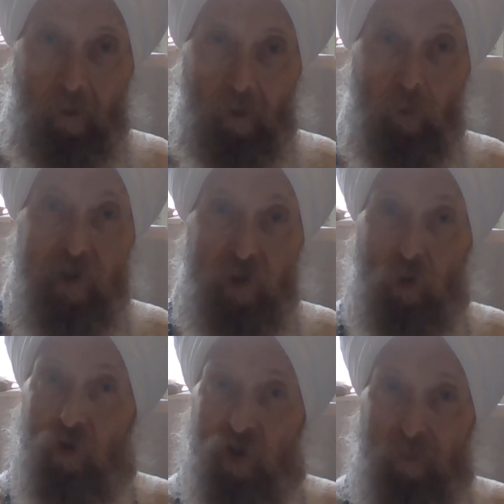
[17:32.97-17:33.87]
those
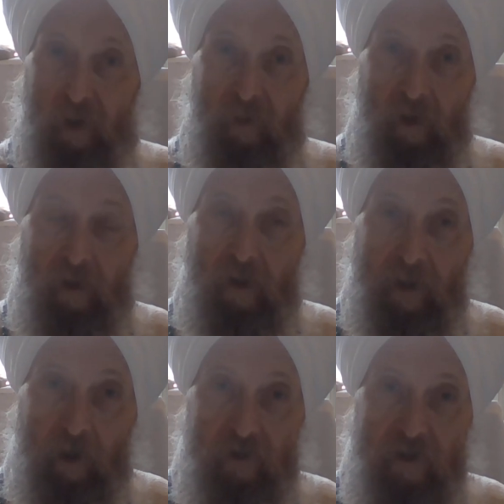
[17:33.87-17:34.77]
students maybe in the
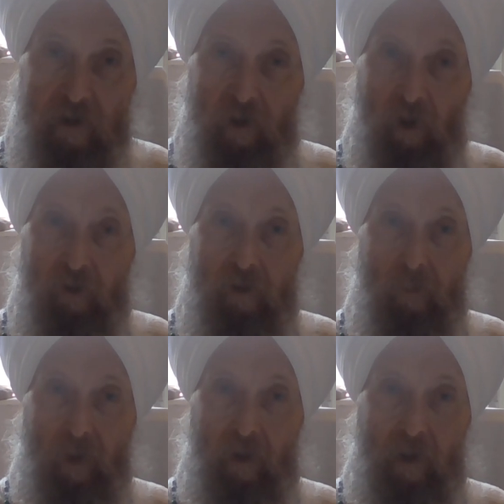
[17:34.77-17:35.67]
thousands and not in the
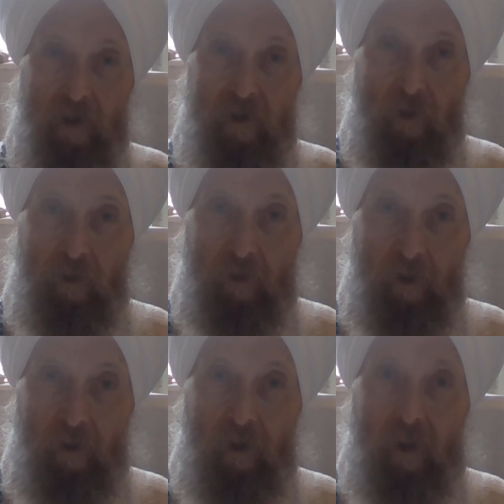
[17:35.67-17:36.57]
millions or in
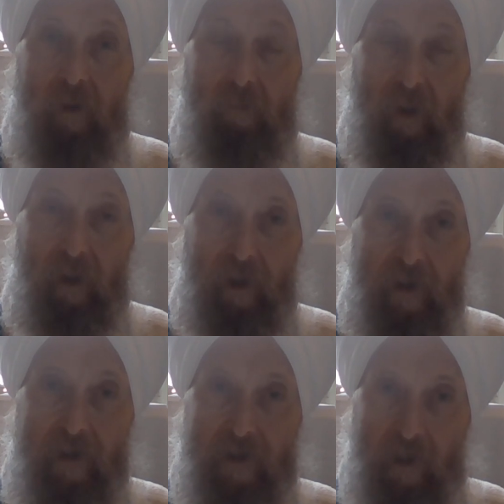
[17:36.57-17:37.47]
the
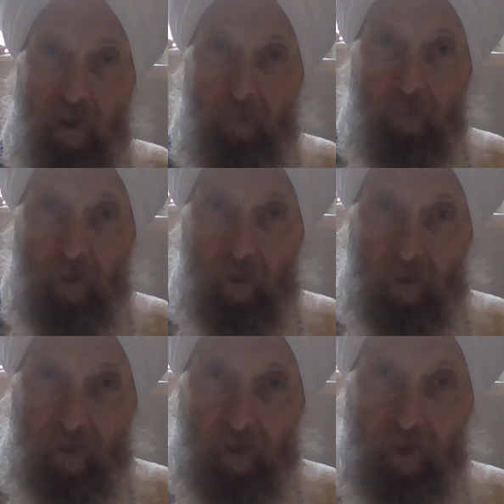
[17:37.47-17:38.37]
billions,
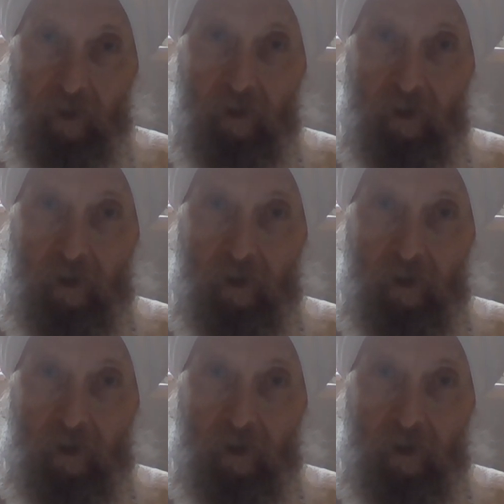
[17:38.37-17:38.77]
he